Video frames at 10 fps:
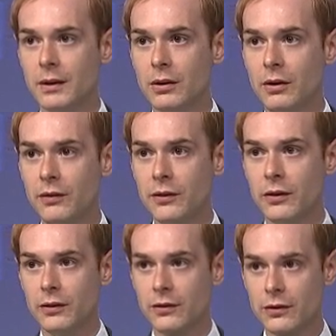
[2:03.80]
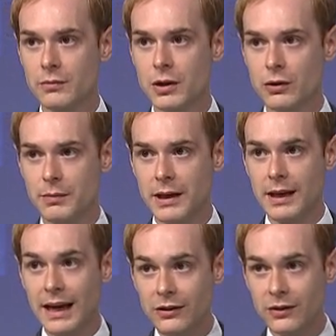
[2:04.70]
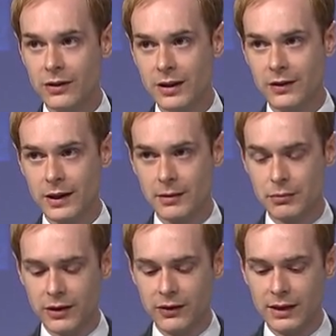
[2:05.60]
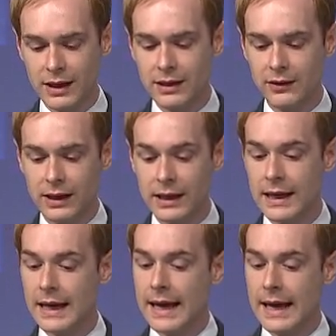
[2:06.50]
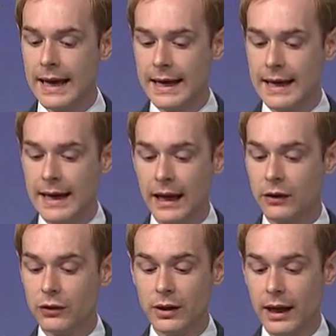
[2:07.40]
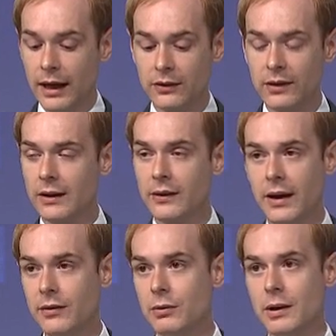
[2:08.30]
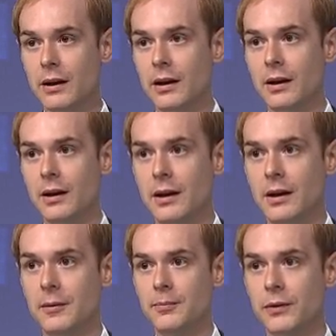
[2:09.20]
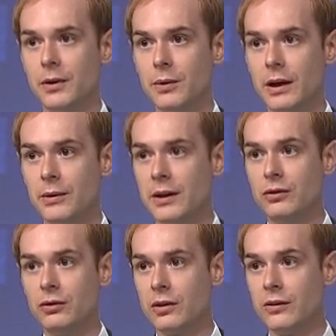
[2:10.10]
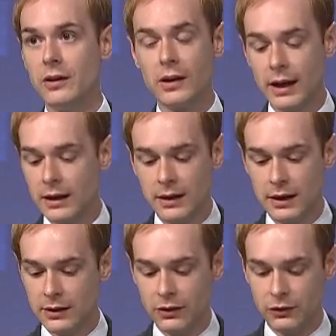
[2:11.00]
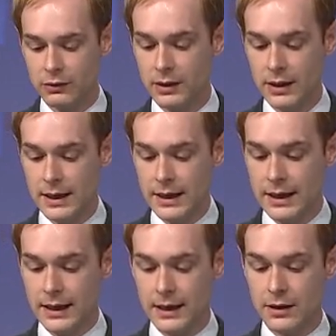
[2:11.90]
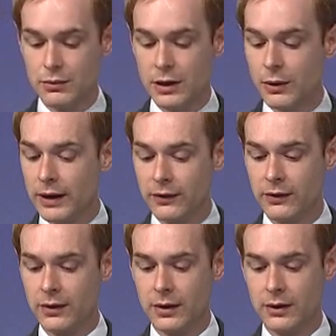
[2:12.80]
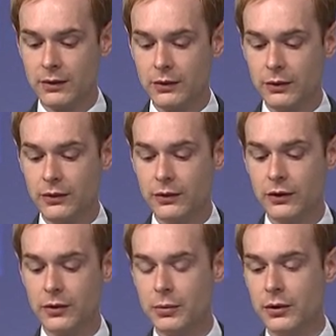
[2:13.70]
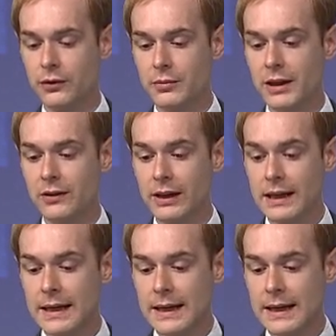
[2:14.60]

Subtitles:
officers from European agencies that are present in Italy. And as ever, we are ready to consider any additional requests for support from Italy.